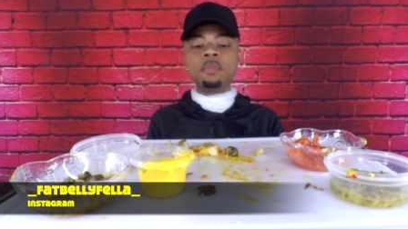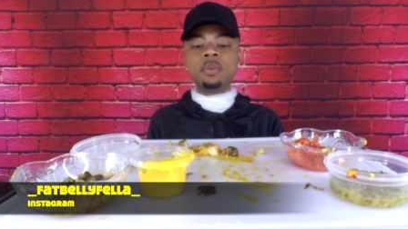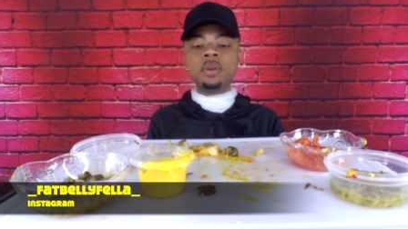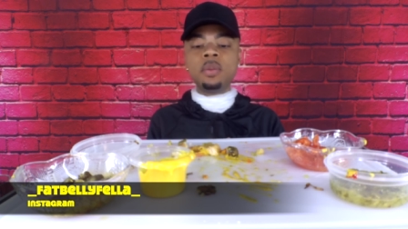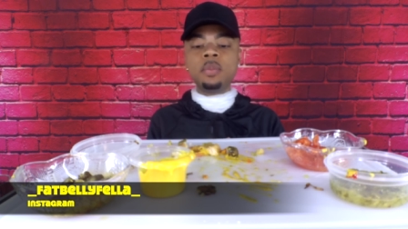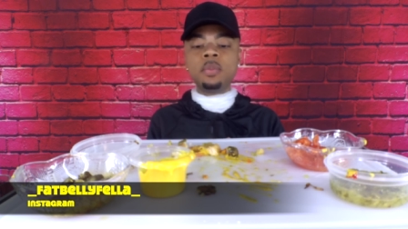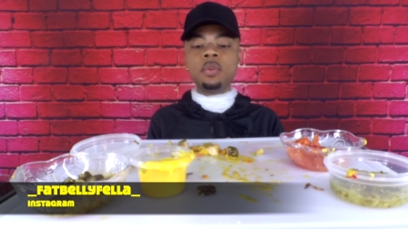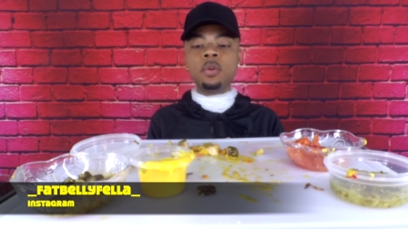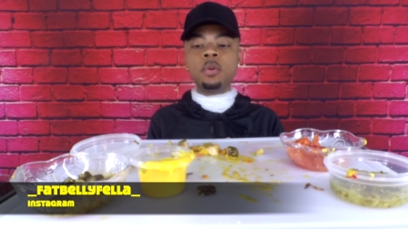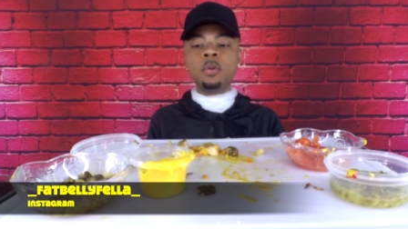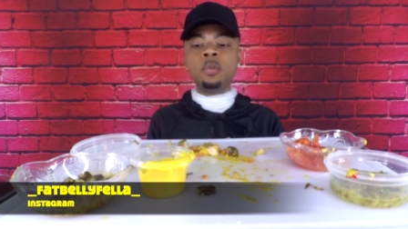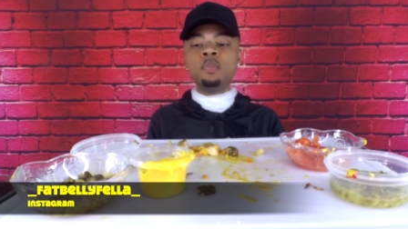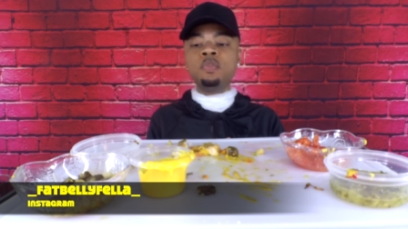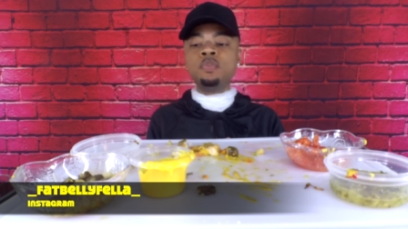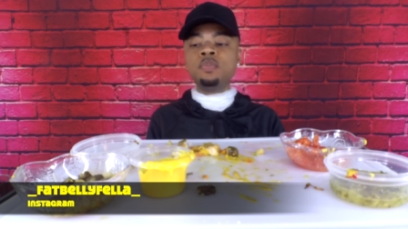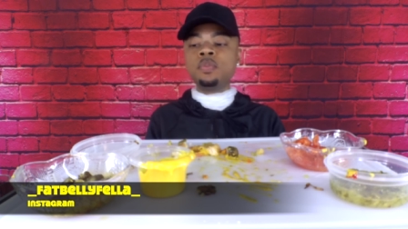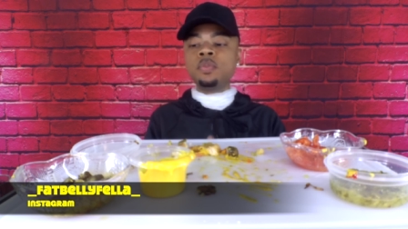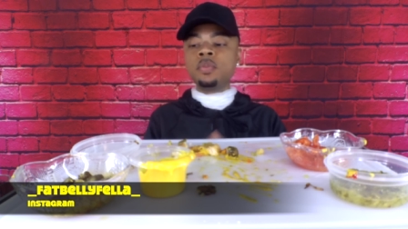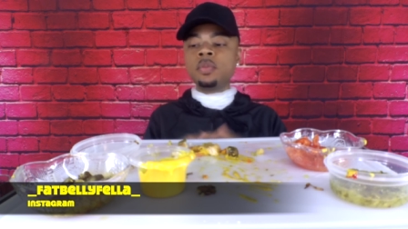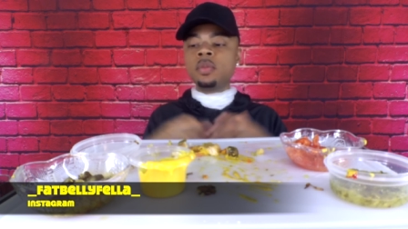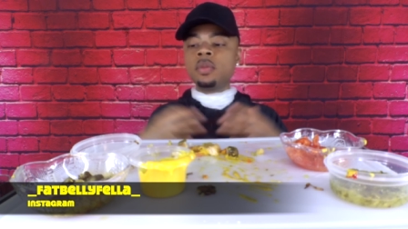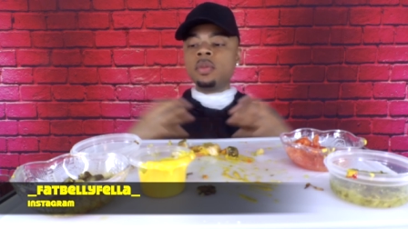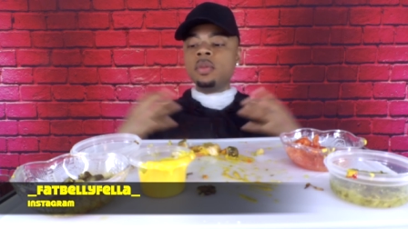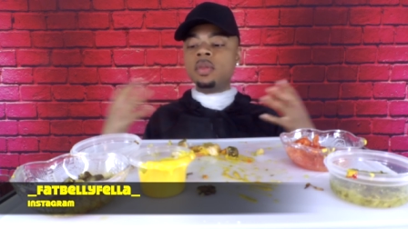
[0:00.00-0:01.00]
people
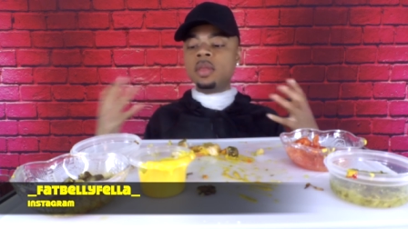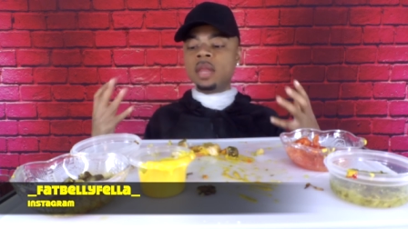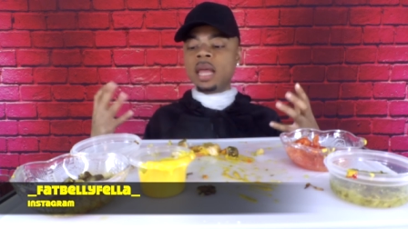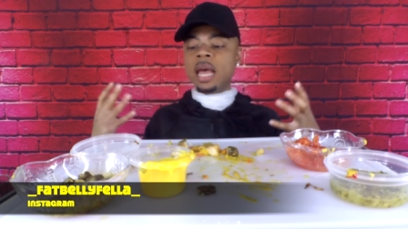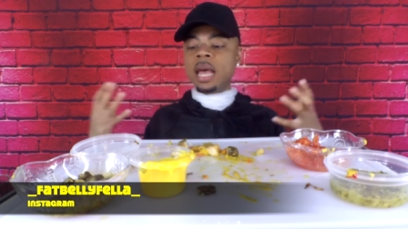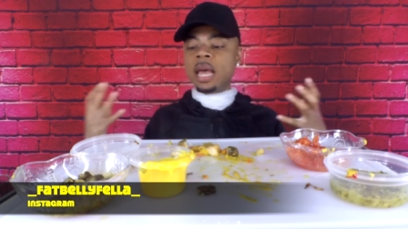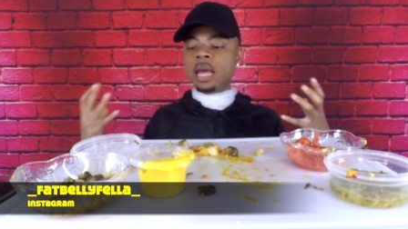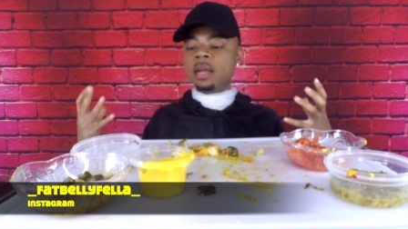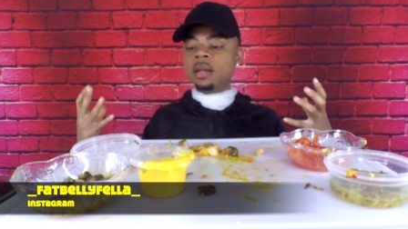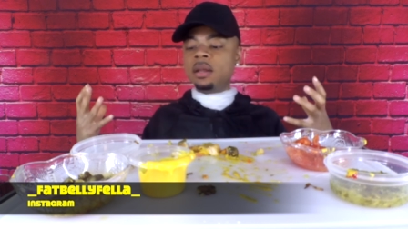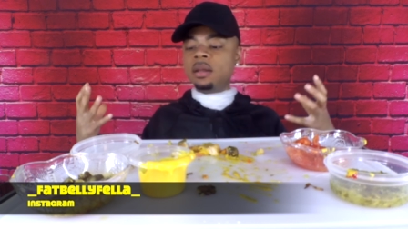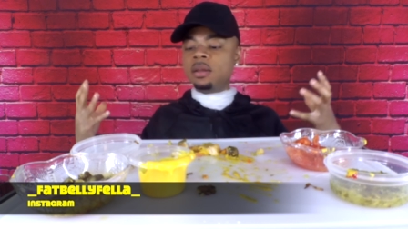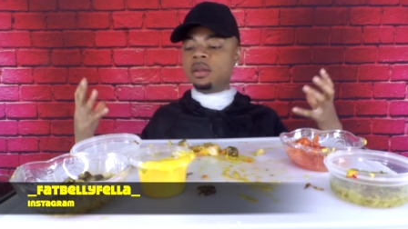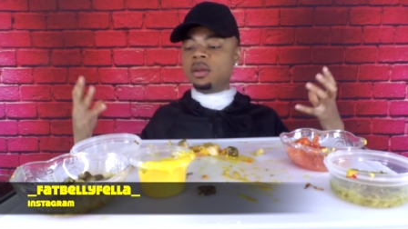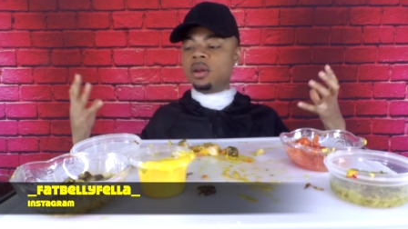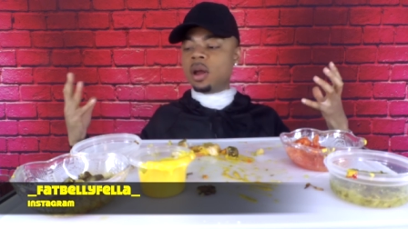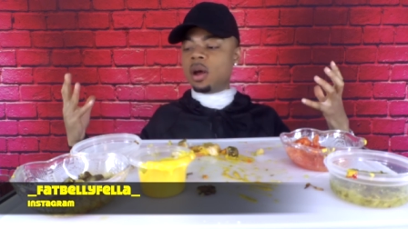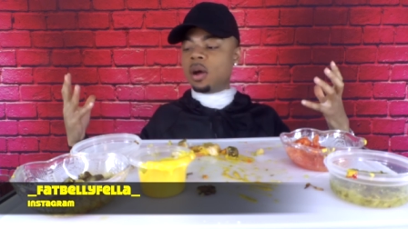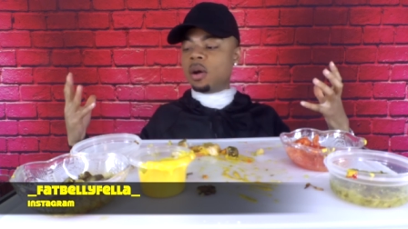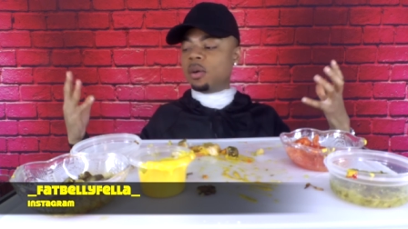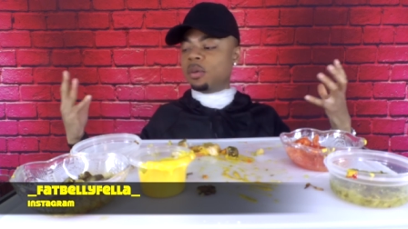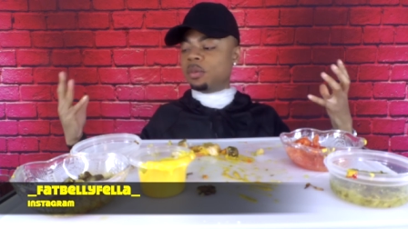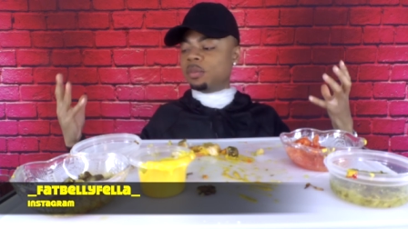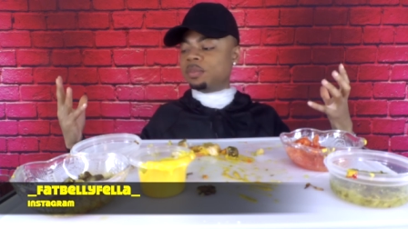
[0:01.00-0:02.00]
that, you
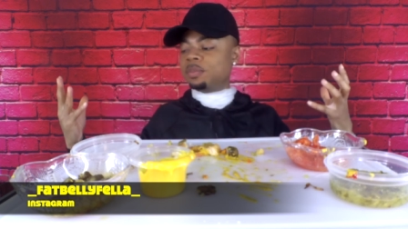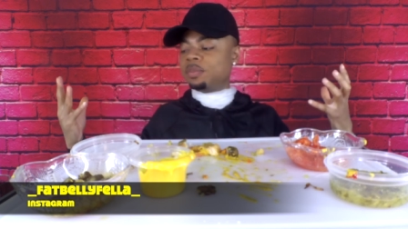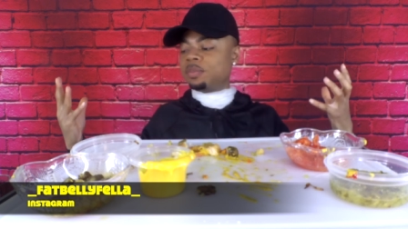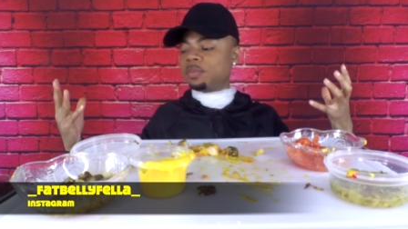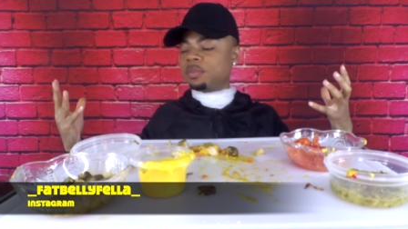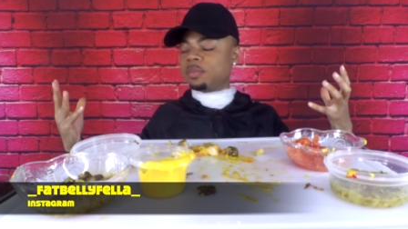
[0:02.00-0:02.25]
know,